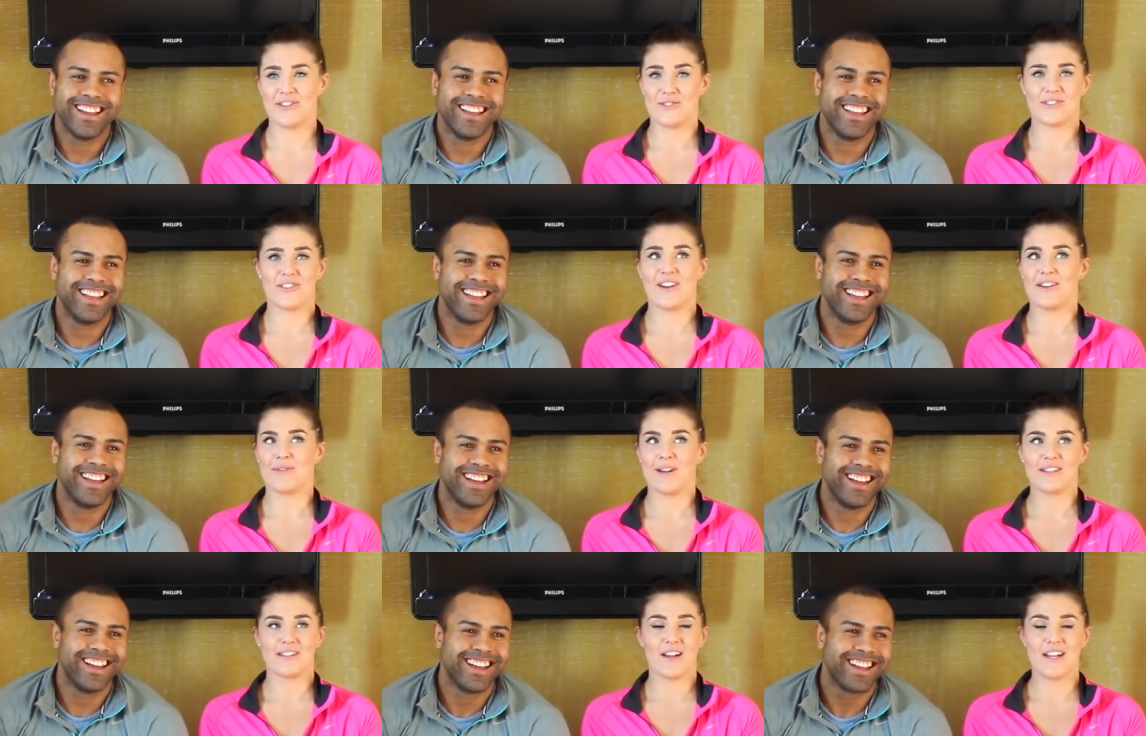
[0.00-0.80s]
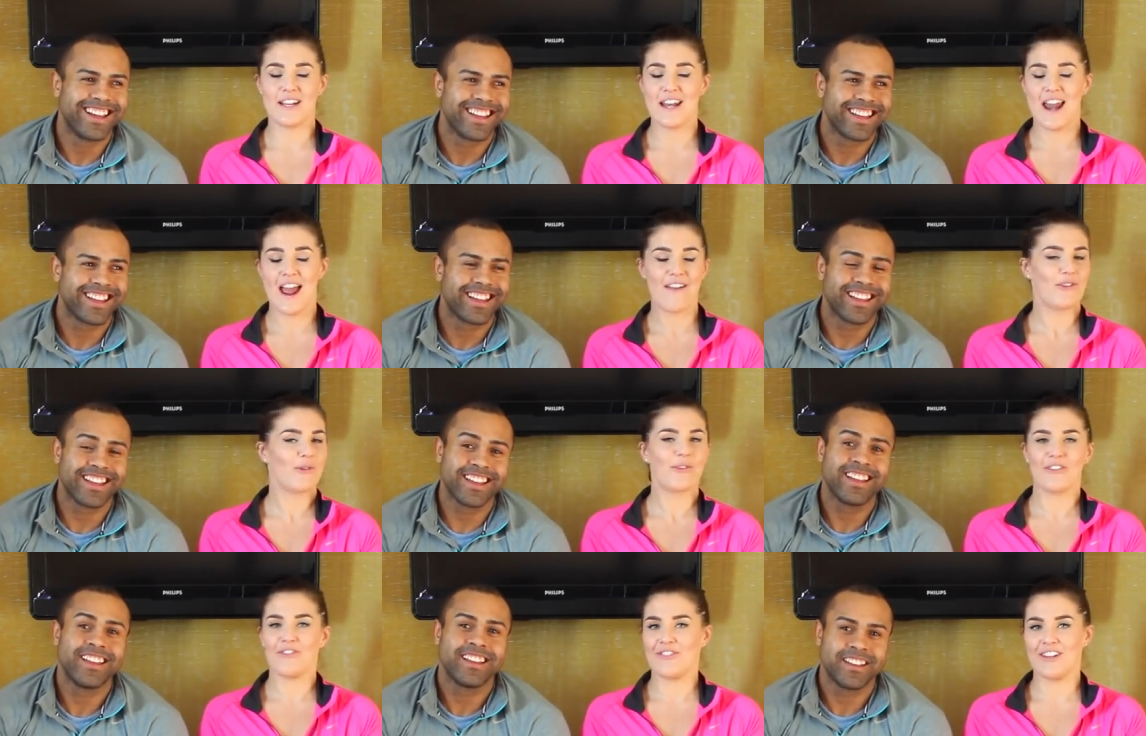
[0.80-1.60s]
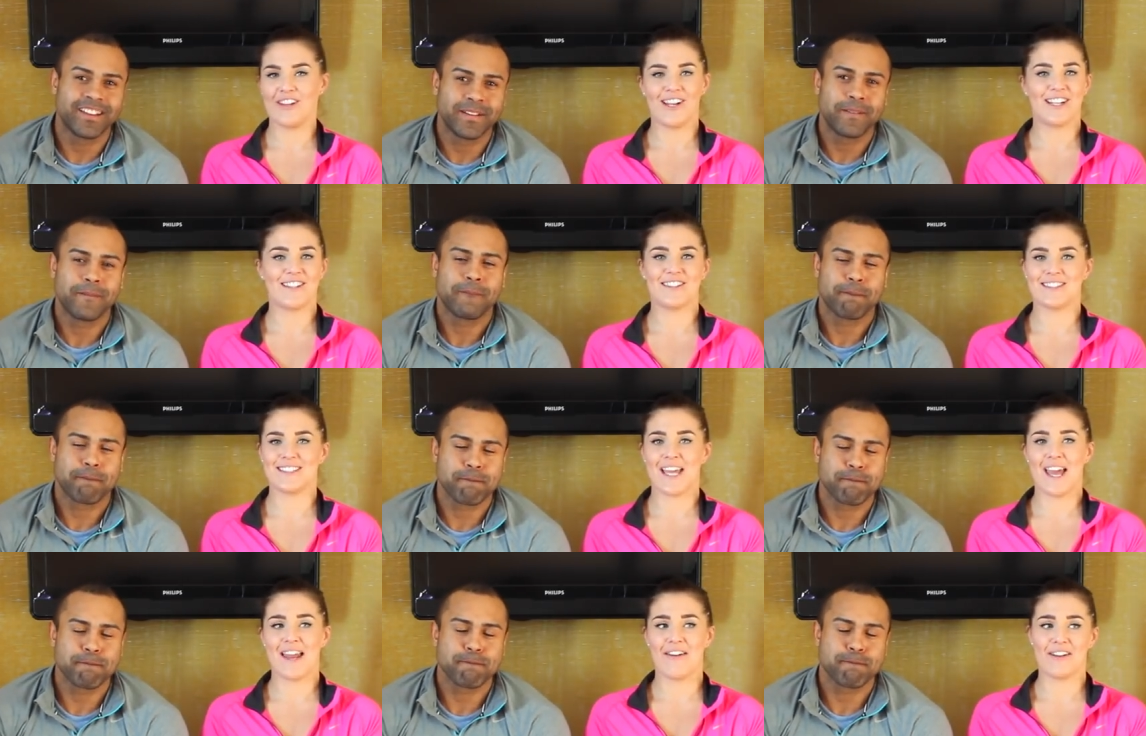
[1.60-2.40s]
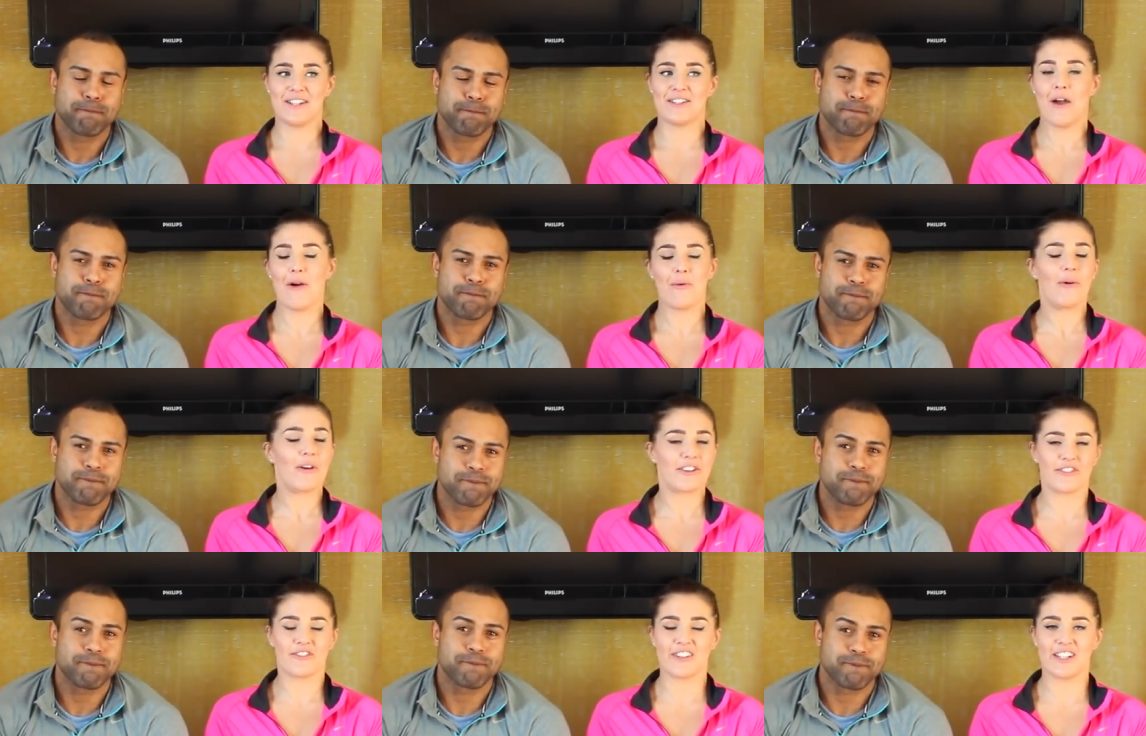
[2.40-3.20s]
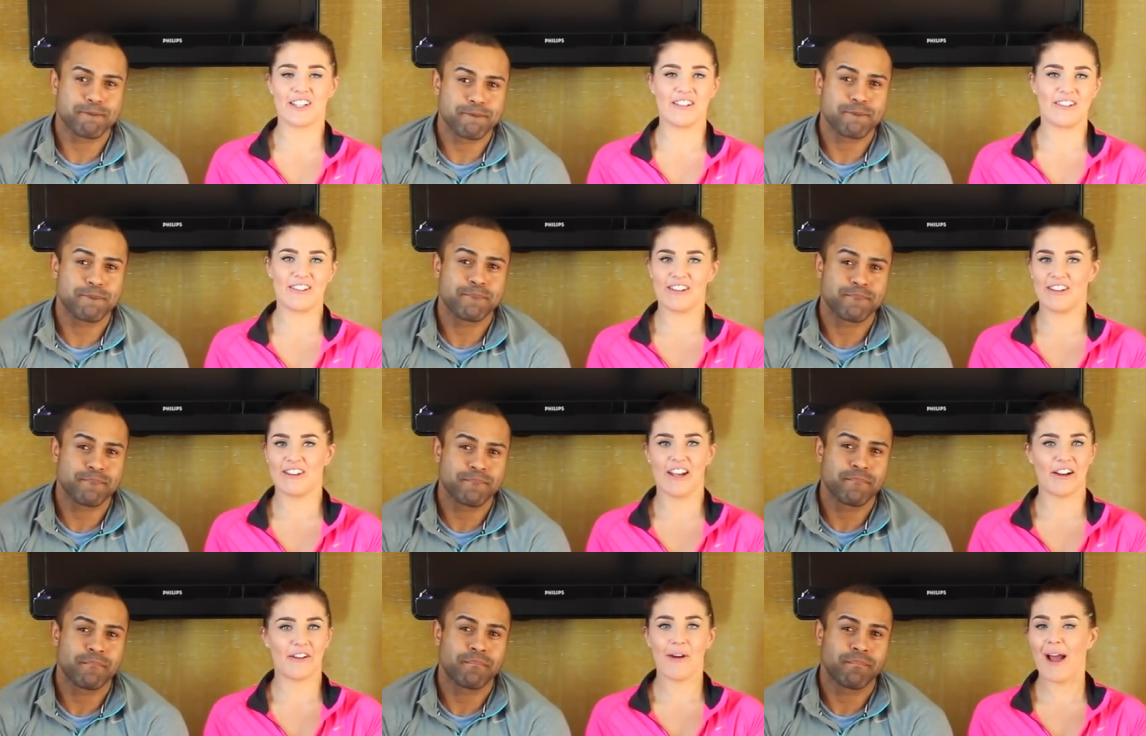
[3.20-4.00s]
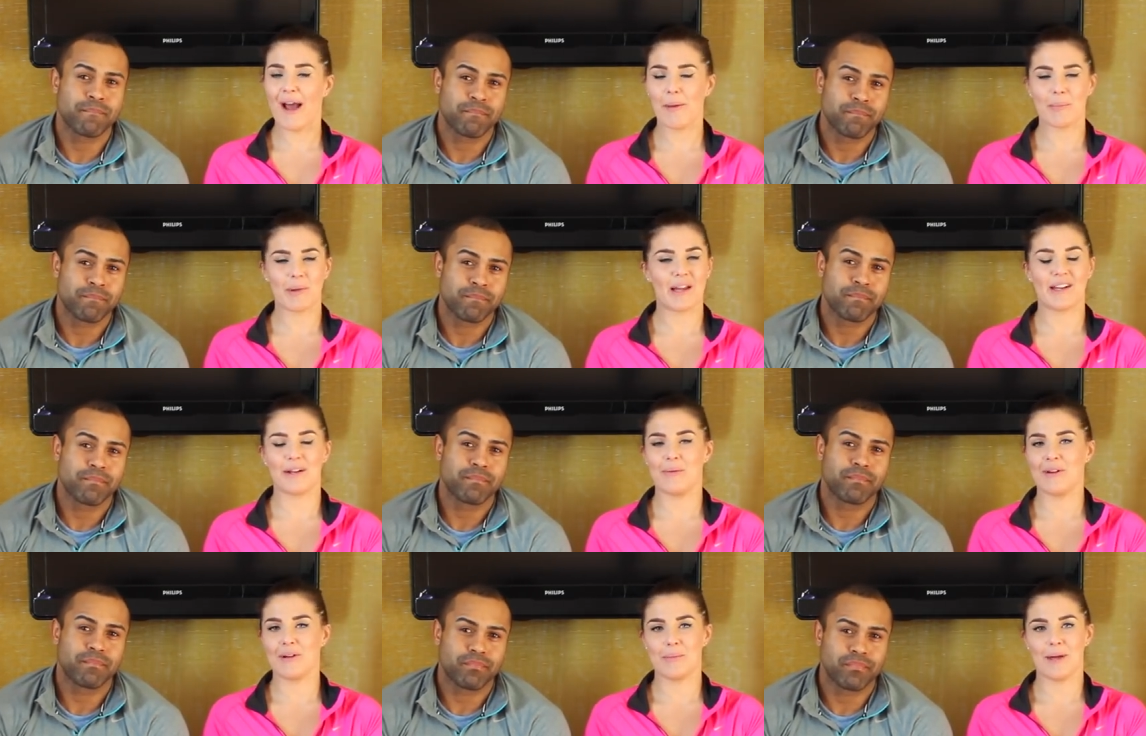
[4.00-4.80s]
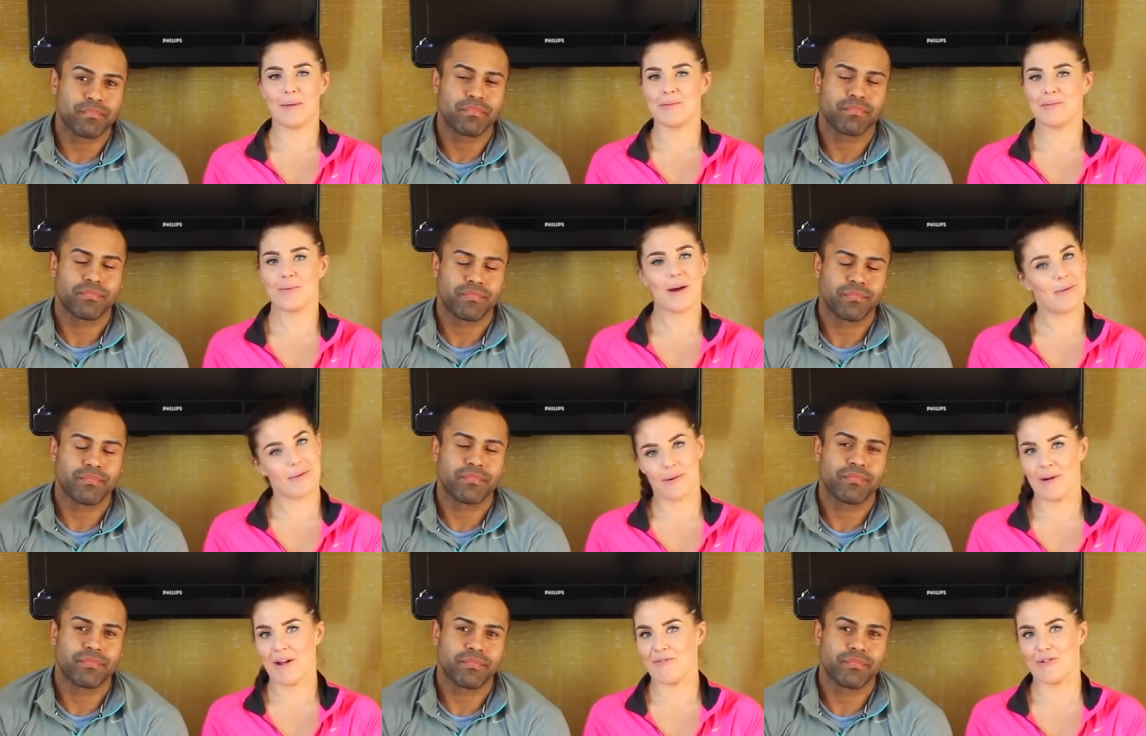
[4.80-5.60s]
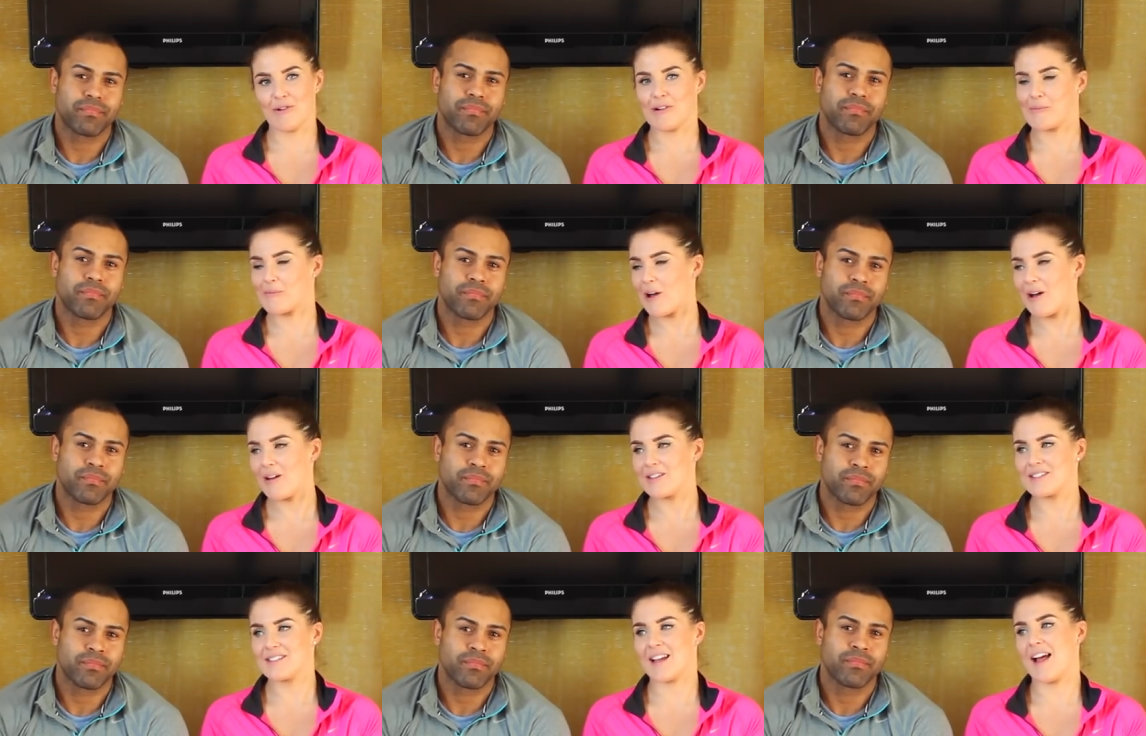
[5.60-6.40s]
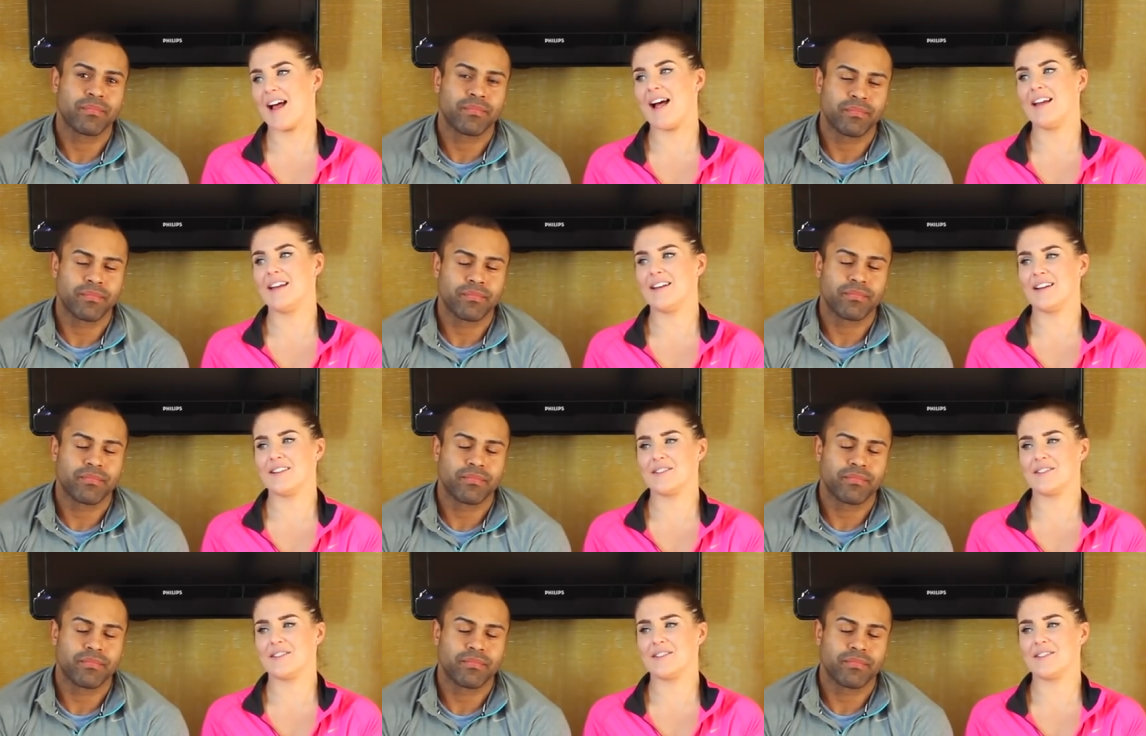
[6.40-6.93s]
Speaker 1: I just kind of went, I never want to feel like this again. I don't want to feel like crap, and I want to be able to wear whatever I want, and